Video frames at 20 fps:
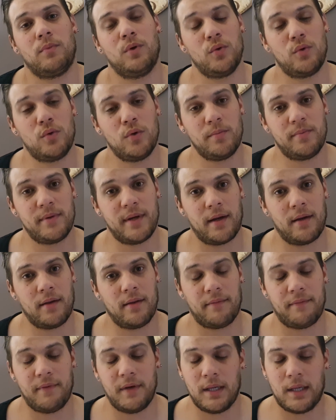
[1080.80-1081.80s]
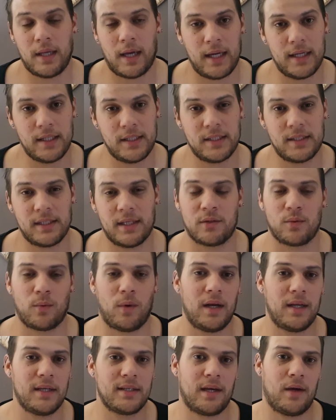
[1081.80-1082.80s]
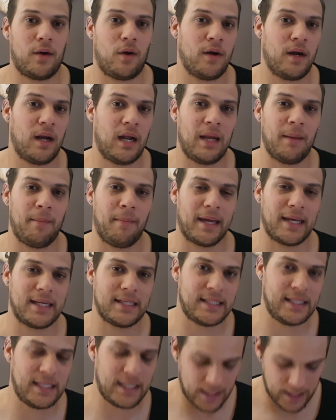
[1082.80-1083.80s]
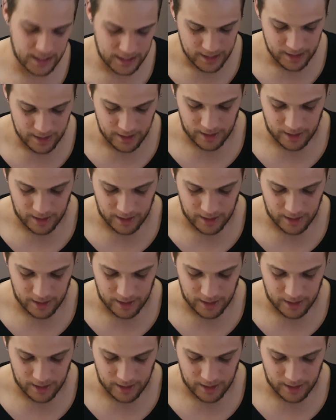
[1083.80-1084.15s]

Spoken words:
YouTube channel, The Fair Digest, as well as our online magazine.